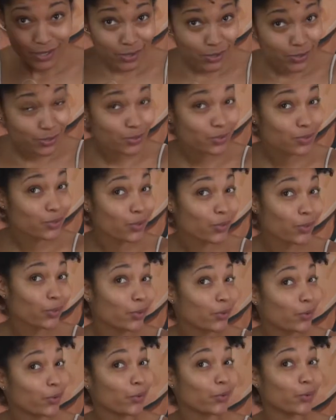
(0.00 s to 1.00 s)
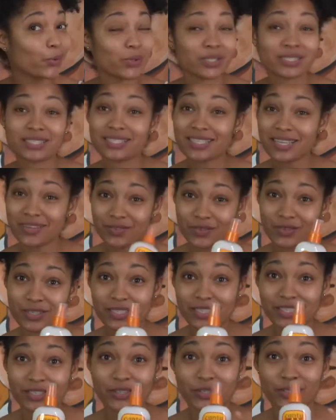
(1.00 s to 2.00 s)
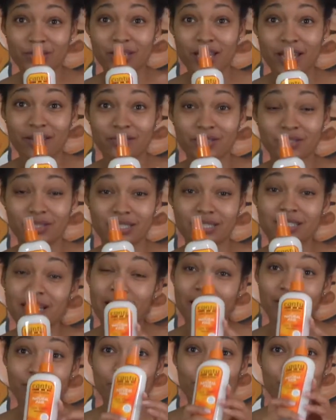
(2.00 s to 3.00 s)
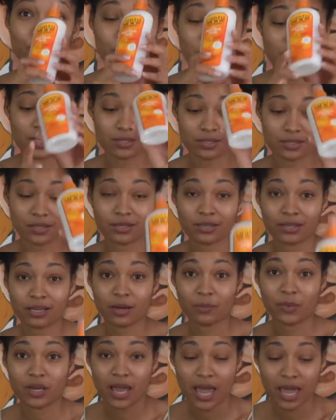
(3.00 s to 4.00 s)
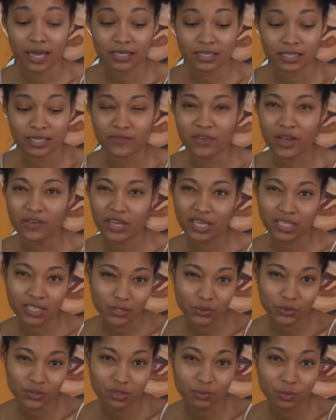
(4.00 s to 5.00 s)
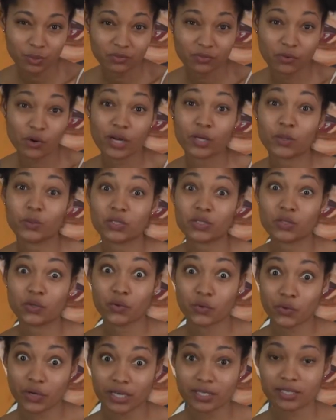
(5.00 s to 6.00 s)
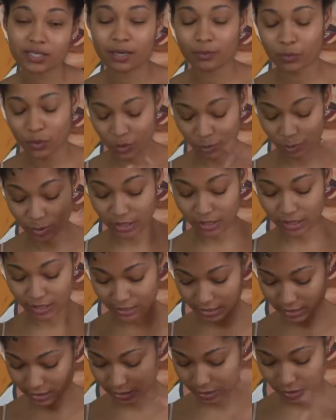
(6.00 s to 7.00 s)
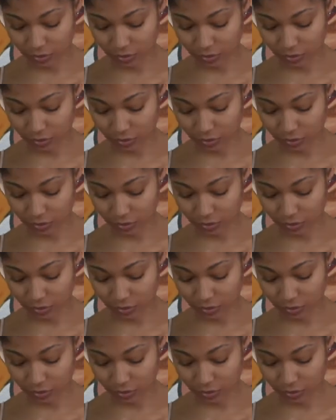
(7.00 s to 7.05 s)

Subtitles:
So we're definitely going to have to detangle, so this is going to come in handy. I've actually used it before and it was great. I'm hoping it's still